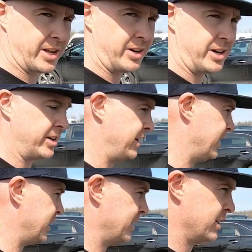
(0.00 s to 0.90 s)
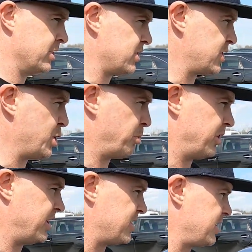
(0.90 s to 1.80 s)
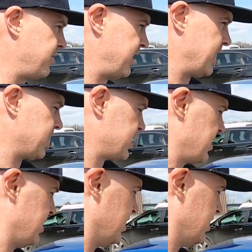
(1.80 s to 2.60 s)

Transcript: that on. Super easy fix.